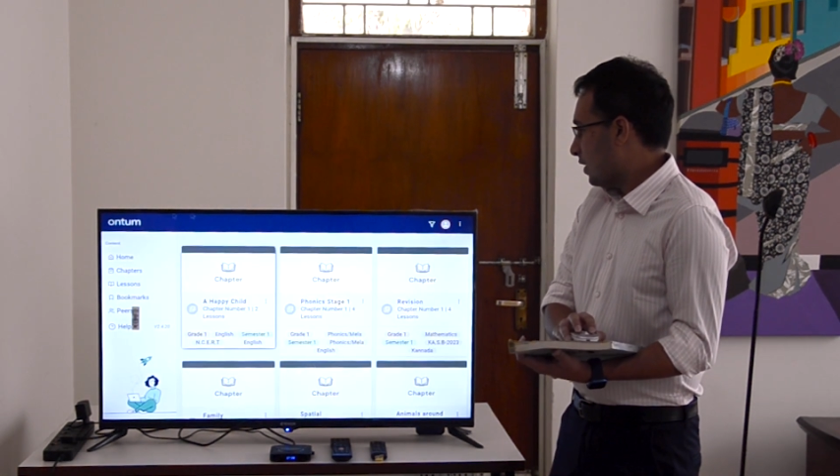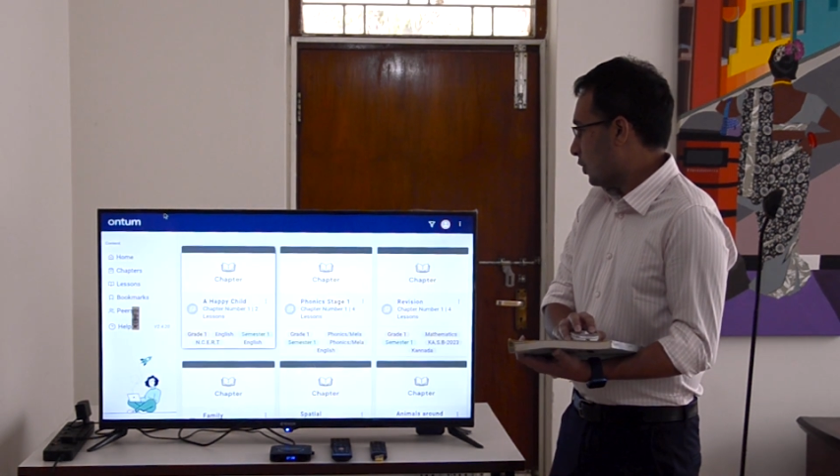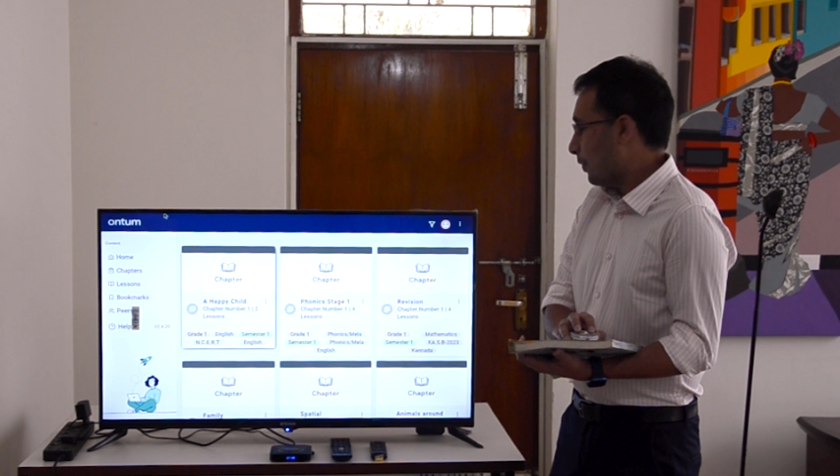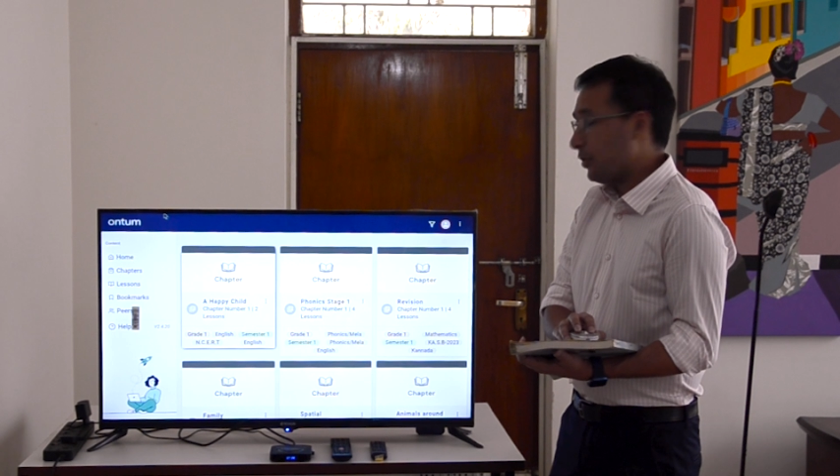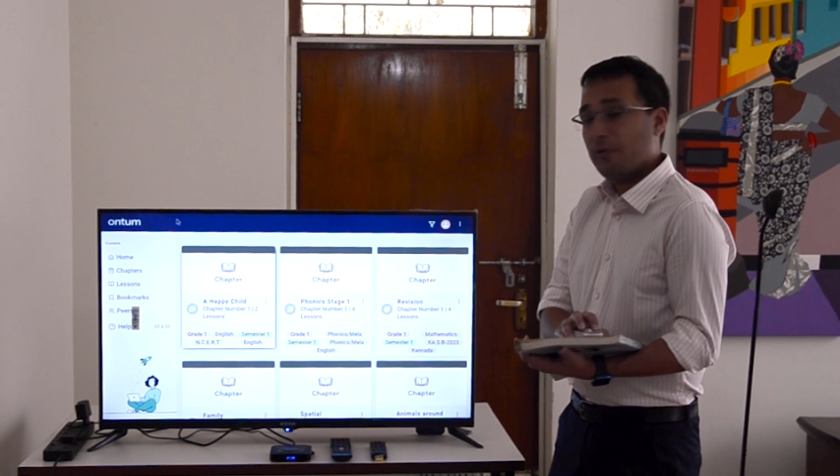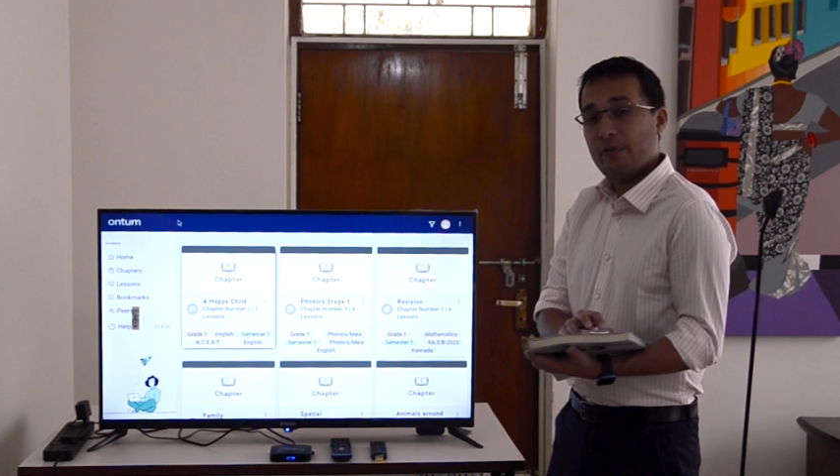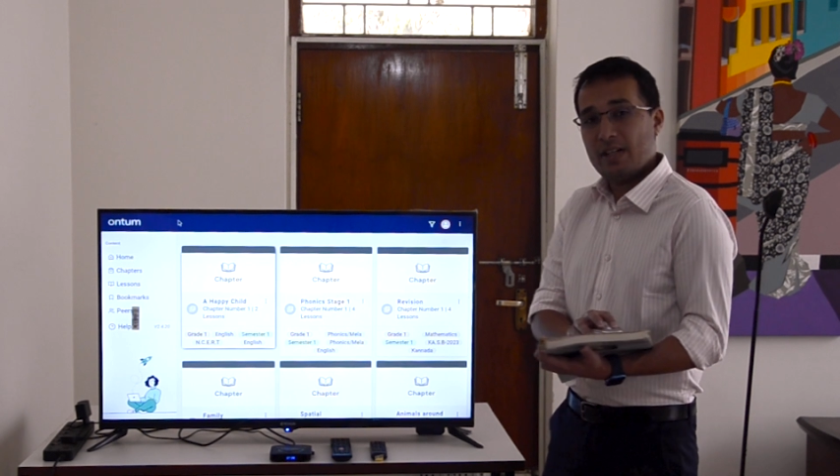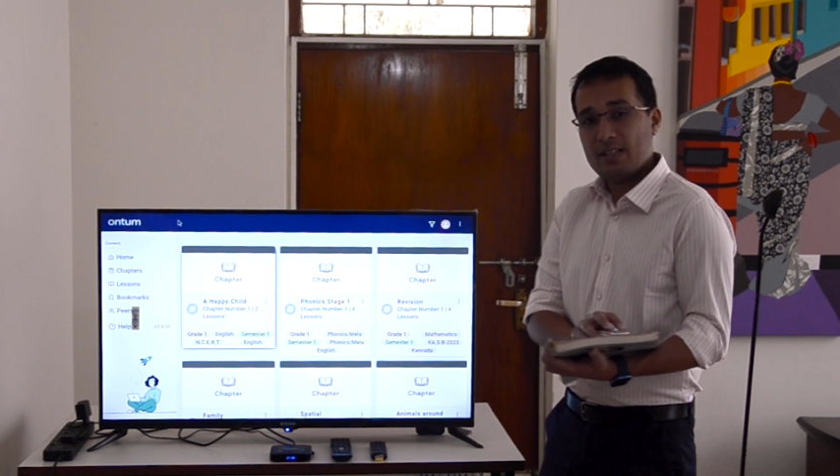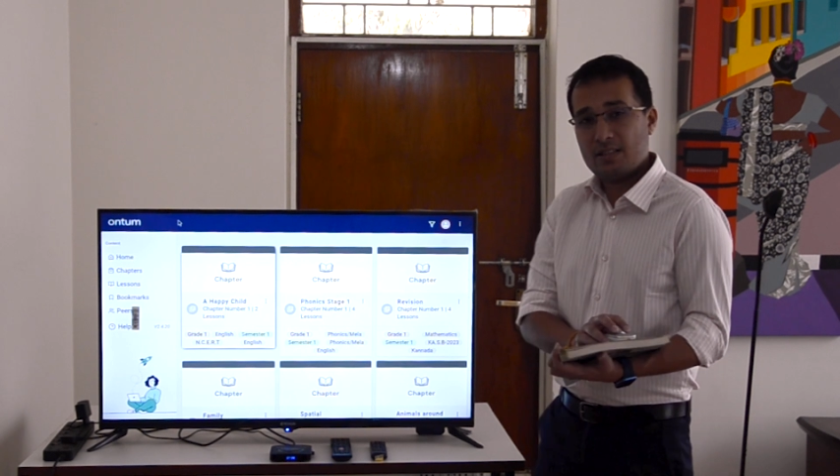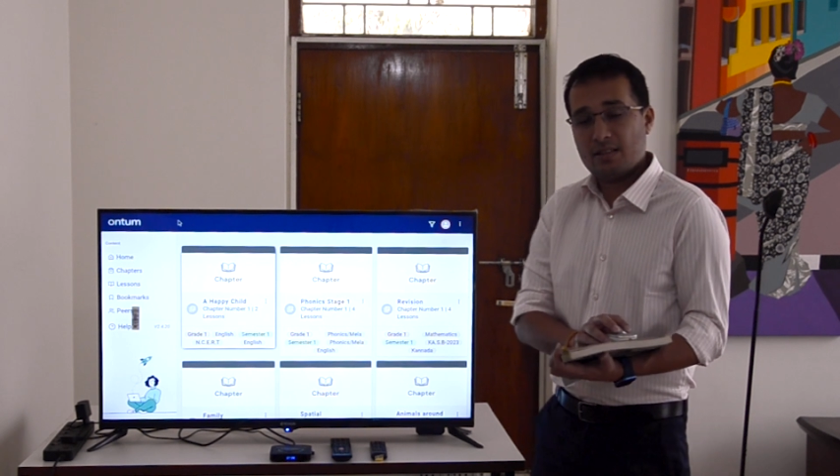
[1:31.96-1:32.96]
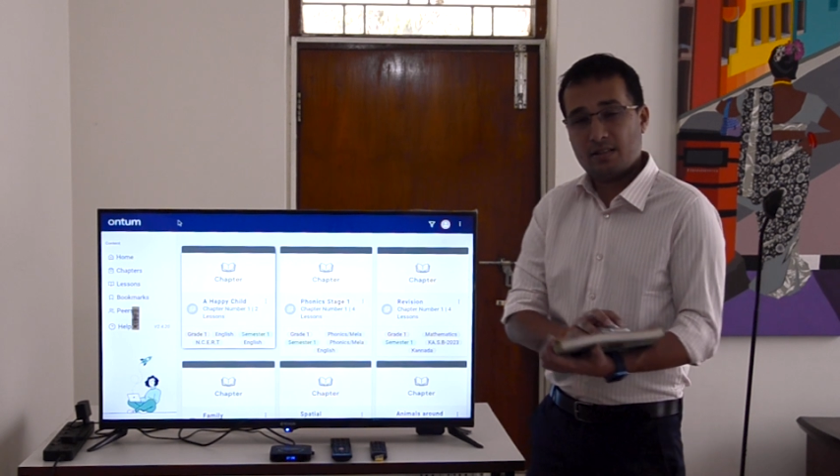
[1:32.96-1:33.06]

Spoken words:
So when you first